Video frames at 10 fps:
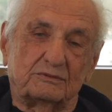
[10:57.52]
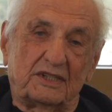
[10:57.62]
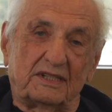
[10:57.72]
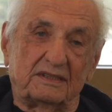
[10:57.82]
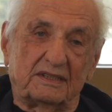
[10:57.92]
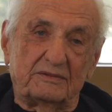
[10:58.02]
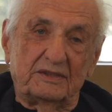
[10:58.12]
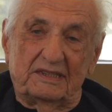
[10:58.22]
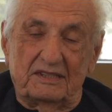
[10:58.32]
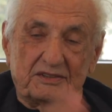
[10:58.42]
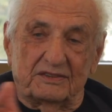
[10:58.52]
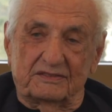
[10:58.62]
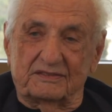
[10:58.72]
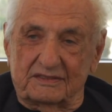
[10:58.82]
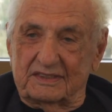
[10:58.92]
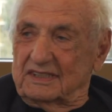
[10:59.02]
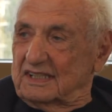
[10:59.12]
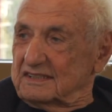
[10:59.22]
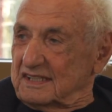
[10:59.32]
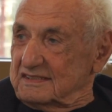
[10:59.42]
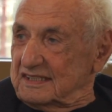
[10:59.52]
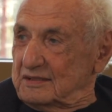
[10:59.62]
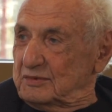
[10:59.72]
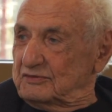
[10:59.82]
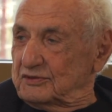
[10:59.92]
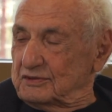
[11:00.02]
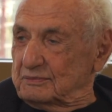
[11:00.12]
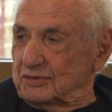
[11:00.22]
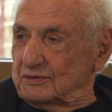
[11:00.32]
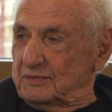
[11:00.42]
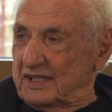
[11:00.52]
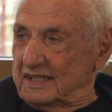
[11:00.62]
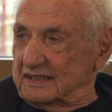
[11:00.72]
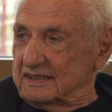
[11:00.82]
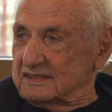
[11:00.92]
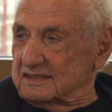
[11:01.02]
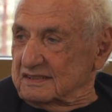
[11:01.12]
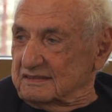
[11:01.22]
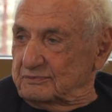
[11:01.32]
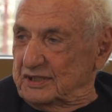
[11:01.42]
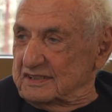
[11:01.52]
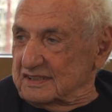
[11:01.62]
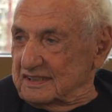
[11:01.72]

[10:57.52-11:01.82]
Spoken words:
Well, I mean, as I said before, Burbank, this piece of